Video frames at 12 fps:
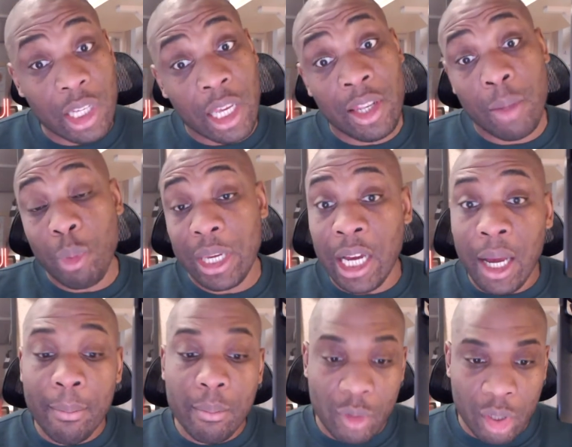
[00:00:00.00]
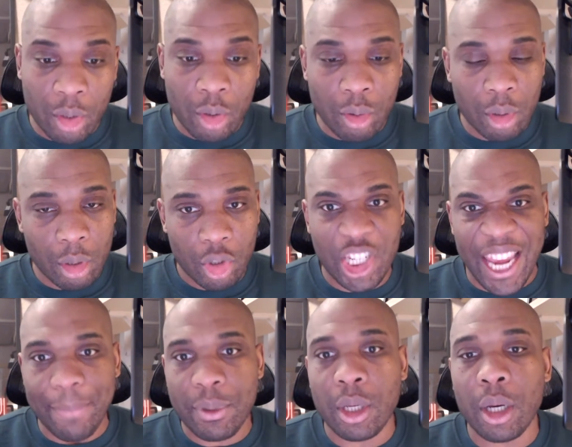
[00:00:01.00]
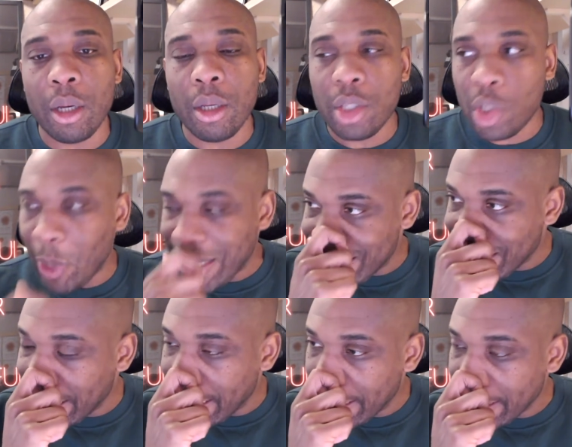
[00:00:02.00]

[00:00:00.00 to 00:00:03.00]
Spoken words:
And then we come to chapter 20.